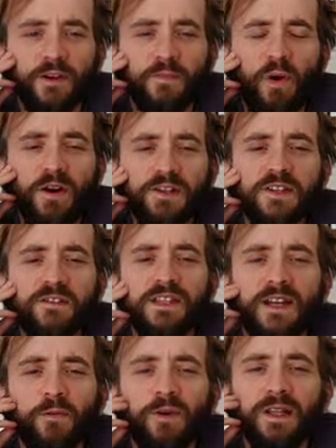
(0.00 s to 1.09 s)
are parts of it
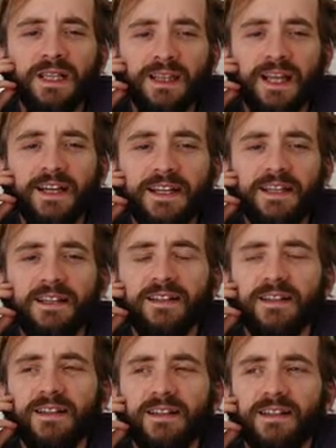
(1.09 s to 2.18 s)
that I really
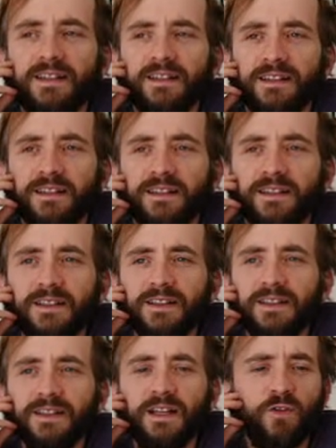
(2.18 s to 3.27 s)
like,
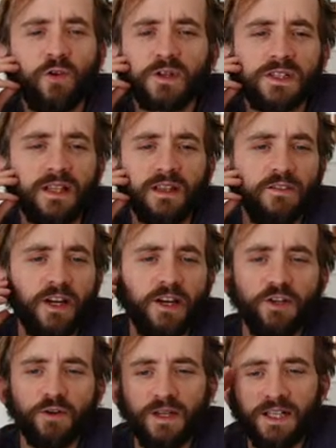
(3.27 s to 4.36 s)
like, of course, like living
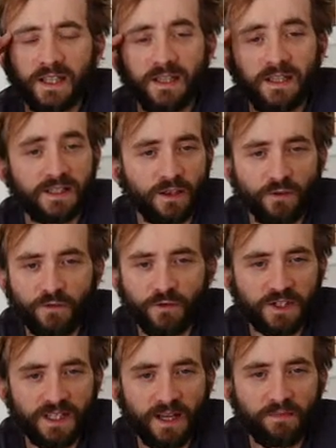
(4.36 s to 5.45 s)
under your means, I think it's like the
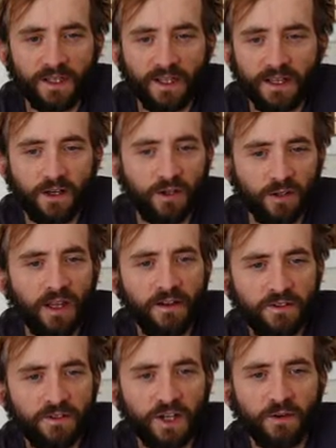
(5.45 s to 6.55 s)
first step to like a good
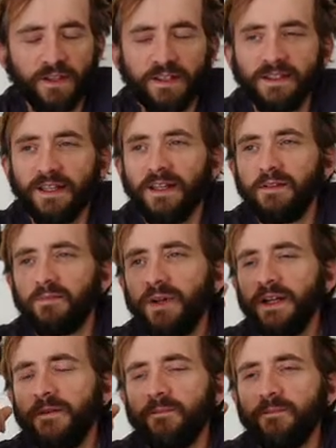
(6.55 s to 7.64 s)
life generally.
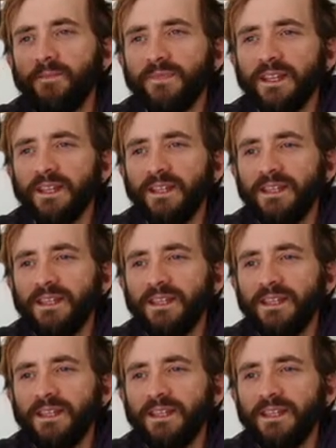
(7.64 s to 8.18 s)
But